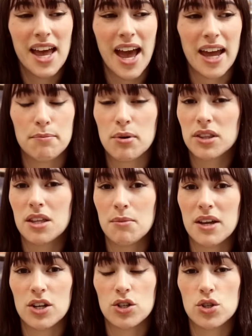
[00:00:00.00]
and put them
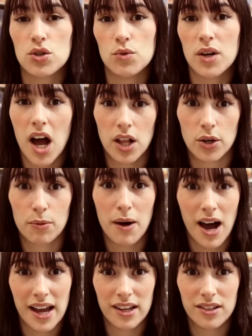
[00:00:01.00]
into color
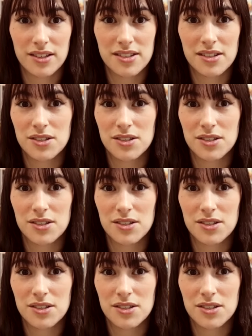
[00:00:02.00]
piles.